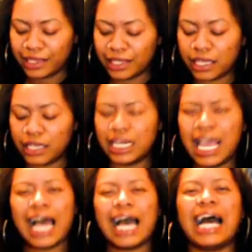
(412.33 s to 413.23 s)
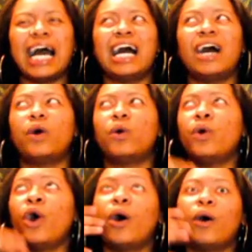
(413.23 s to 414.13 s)
then how
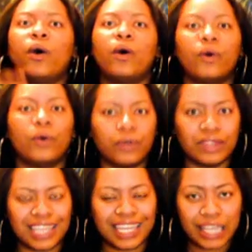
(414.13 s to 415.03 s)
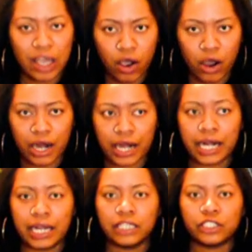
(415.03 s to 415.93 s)
whole they are
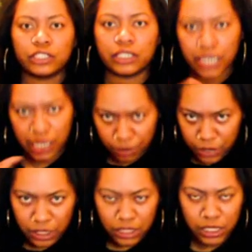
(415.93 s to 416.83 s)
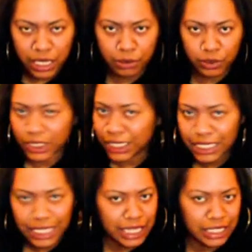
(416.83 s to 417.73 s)
to come to the table
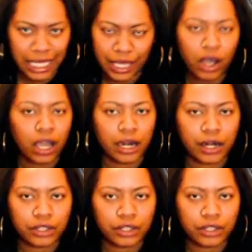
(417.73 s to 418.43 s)
just as they are.